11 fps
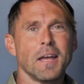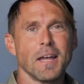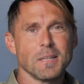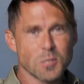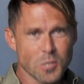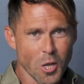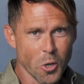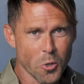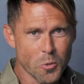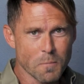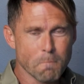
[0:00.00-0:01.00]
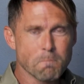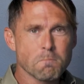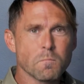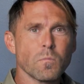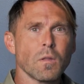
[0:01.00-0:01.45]
And so,
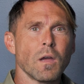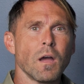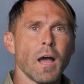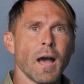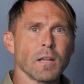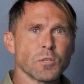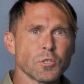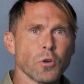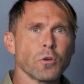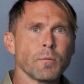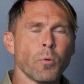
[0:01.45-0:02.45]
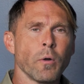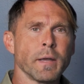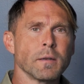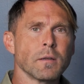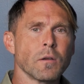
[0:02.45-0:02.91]
at a certain
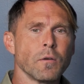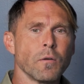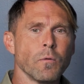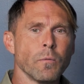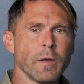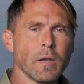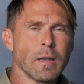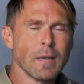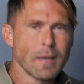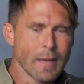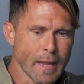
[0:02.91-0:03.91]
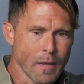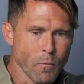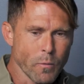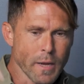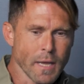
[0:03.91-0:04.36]
point, we
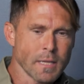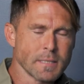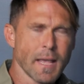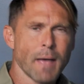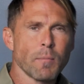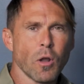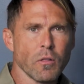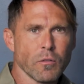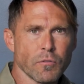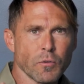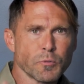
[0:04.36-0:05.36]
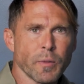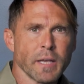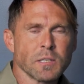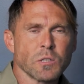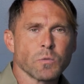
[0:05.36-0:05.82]
re-examine all of those
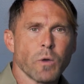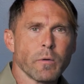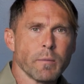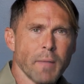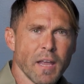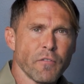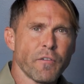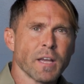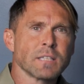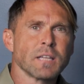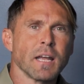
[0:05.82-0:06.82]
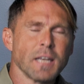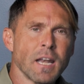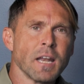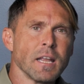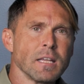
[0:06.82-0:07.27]
places where we made fixed
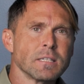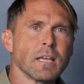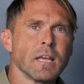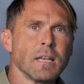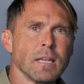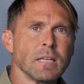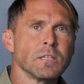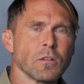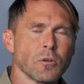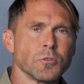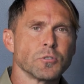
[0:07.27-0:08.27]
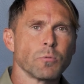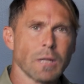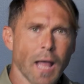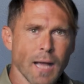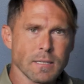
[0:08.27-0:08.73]
identities and need to learn to
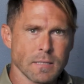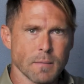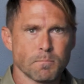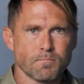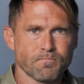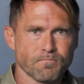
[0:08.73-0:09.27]
relax them.